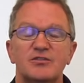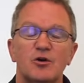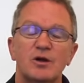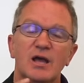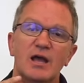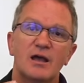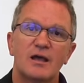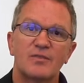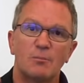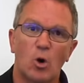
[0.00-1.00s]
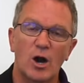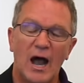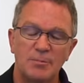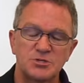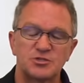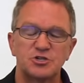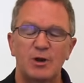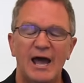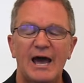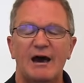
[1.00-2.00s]
So the more options you
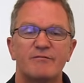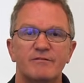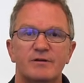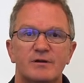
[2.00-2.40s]
have,